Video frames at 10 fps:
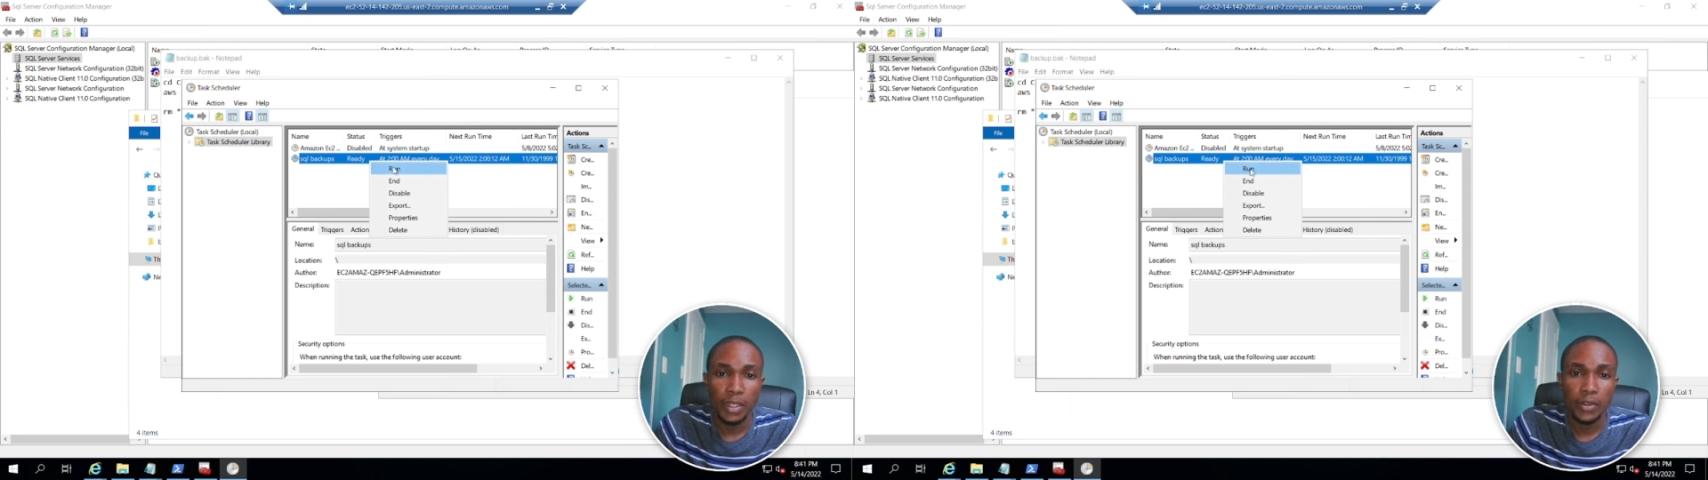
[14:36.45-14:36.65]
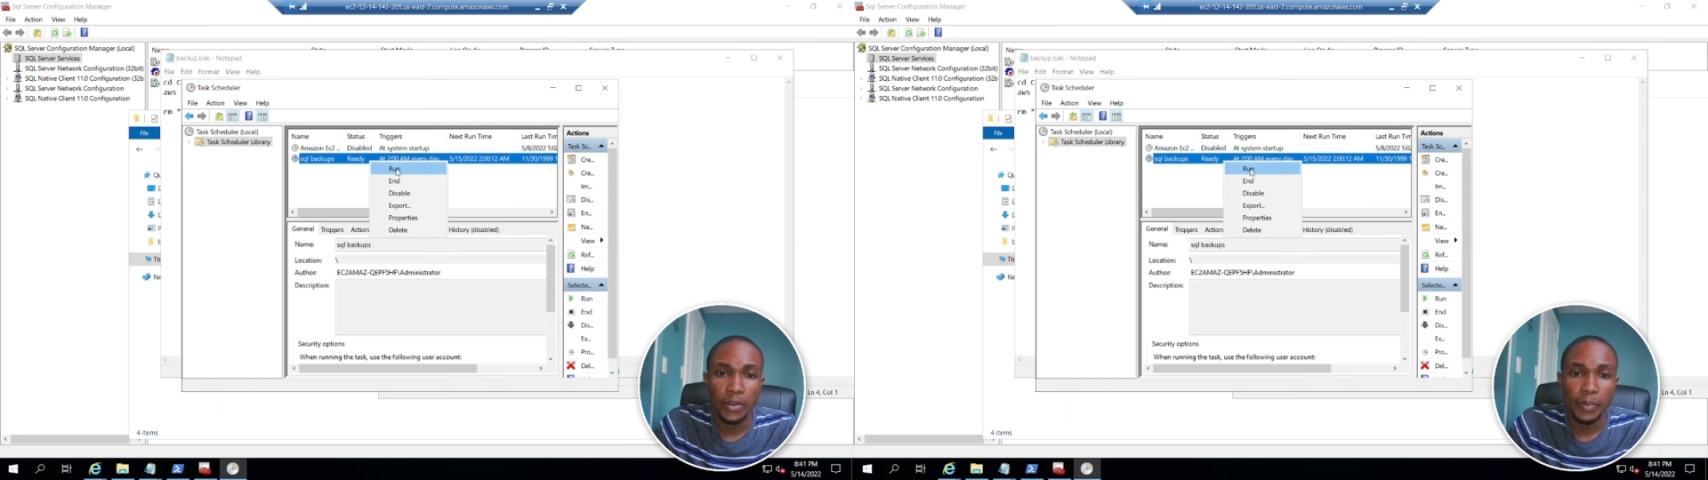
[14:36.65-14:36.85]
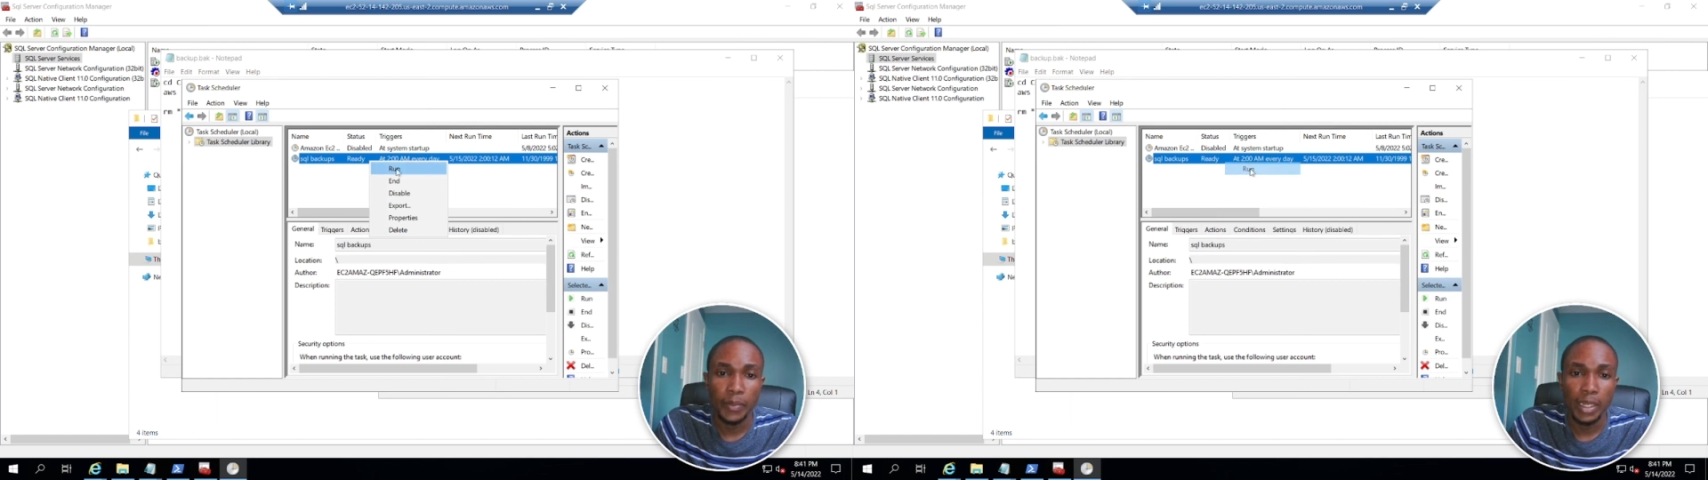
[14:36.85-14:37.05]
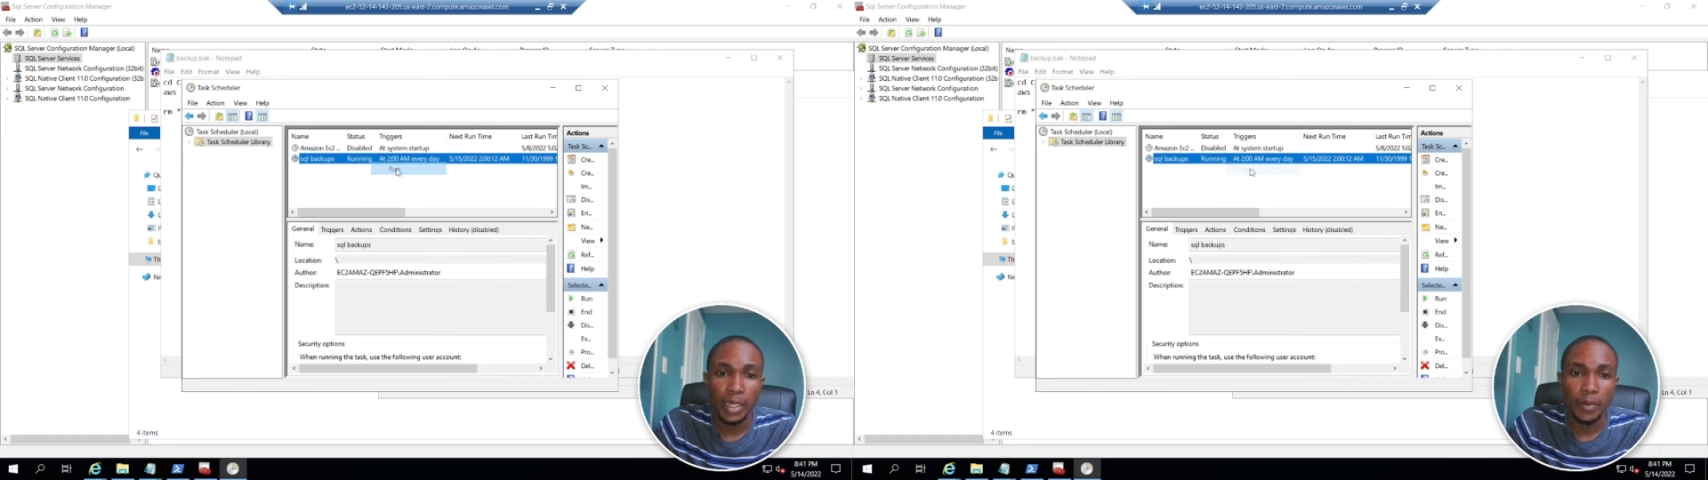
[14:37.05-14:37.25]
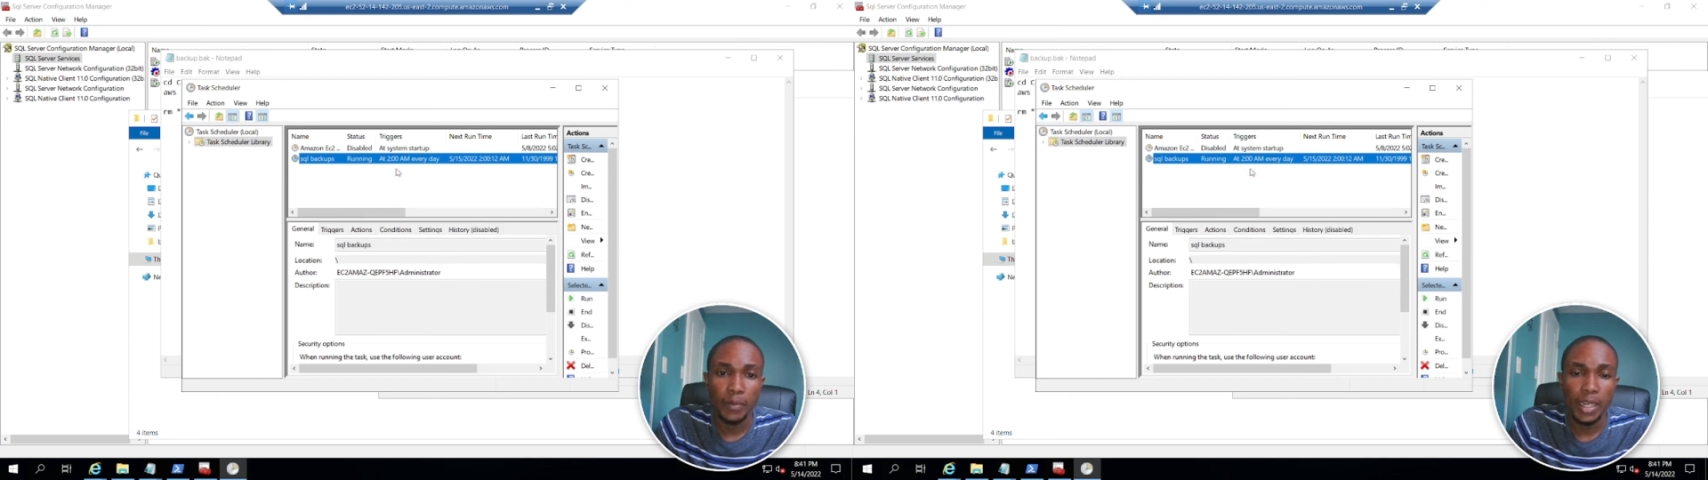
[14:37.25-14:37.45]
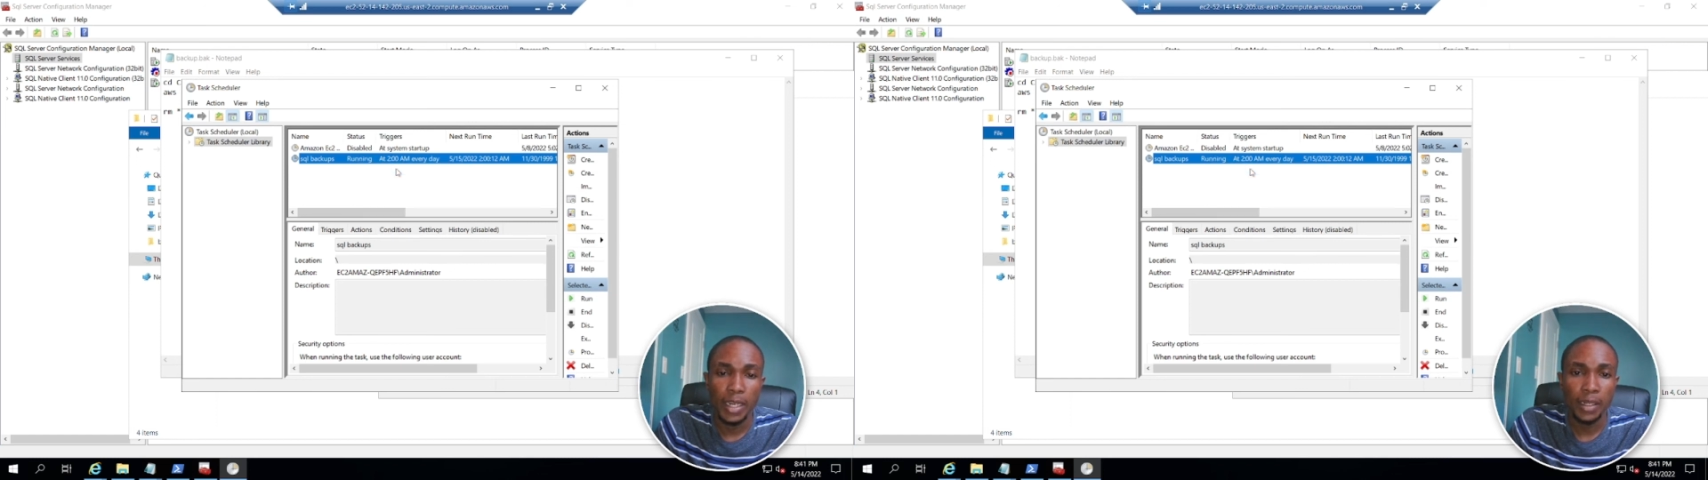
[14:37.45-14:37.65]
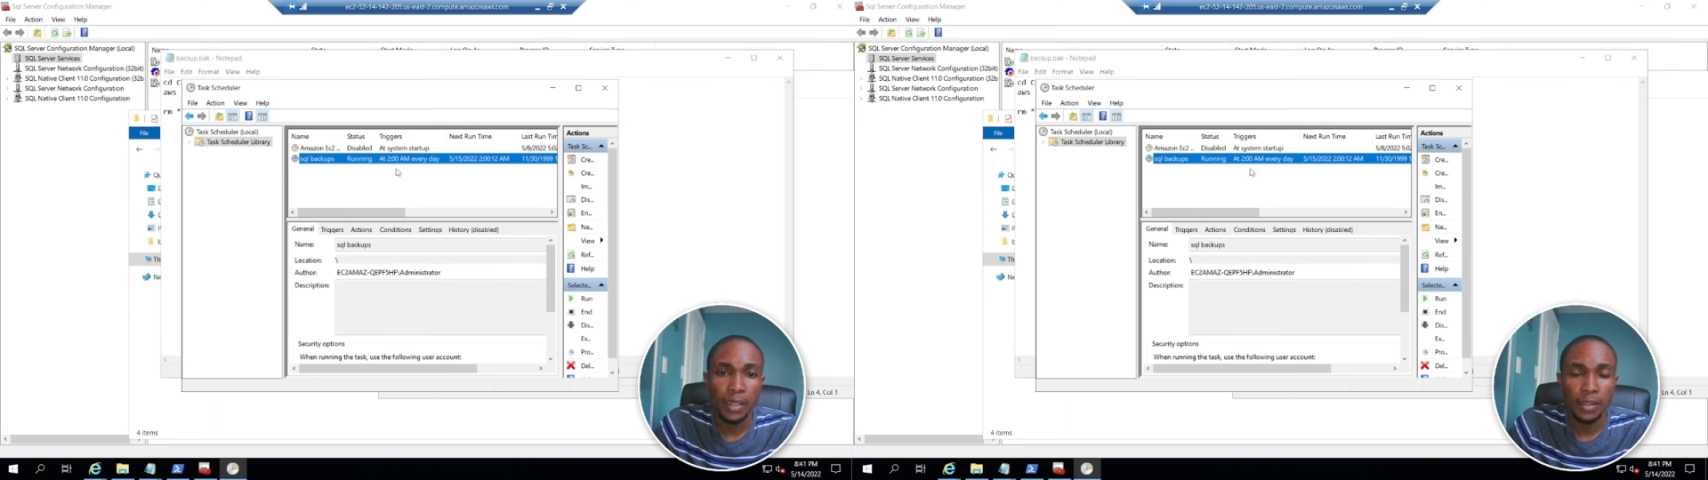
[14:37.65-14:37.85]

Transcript: script on demand.